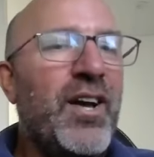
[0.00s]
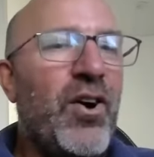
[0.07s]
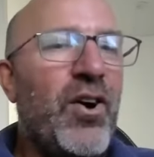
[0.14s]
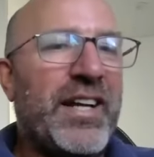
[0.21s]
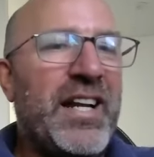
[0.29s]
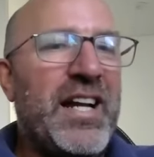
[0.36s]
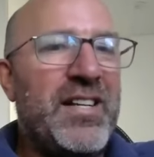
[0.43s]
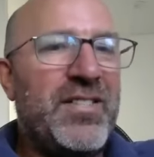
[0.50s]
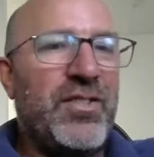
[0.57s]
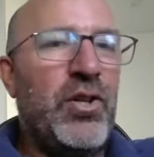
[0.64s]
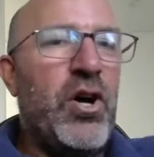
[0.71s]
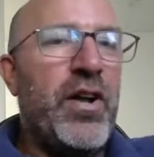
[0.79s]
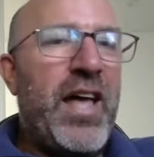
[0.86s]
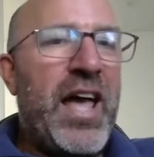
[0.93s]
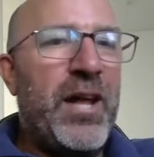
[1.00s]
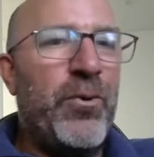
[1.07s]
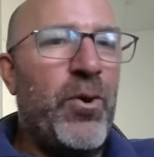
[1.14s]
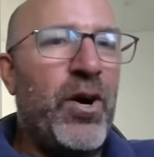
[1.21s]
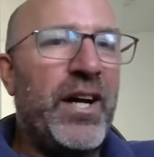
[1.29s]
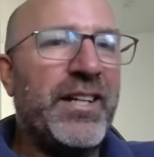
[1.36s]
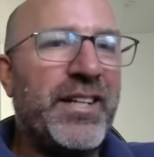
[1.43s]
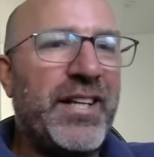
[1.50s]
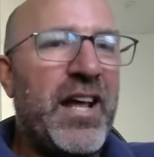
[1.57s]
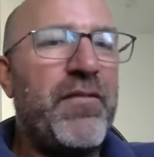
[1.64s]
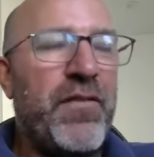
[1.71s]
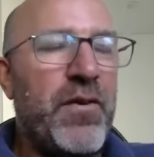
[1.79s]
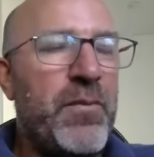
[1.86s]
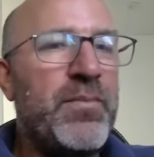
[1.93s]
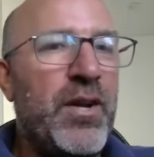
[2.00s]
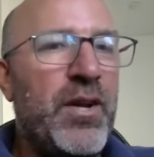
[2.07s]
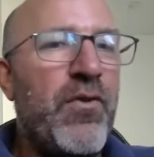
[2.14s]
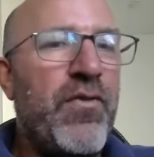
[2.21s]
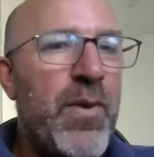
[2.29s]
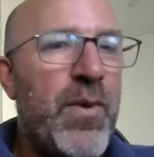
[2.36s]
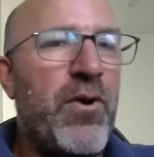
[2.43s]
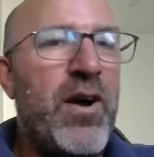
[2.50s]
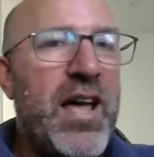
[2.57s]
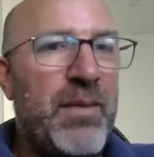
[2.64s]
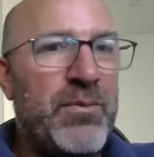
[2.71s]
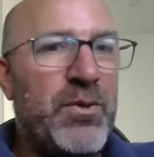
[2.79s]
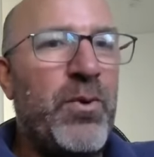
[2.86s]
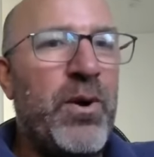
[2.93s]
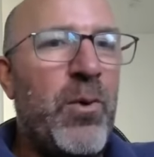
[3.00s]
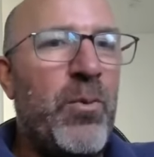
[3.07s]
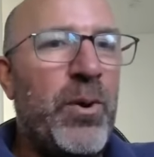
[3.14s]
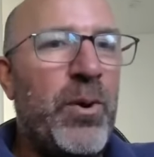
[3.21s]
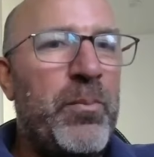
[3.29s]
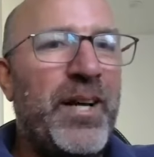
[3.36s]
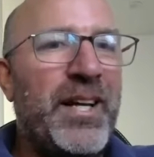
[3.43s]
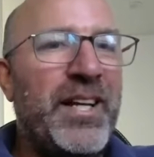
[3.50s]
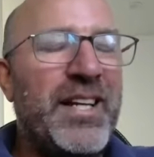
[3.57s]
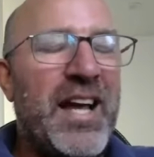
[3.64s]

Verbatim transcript: I get asked a lot, how do I get from, you know, from where I am to where I want to be?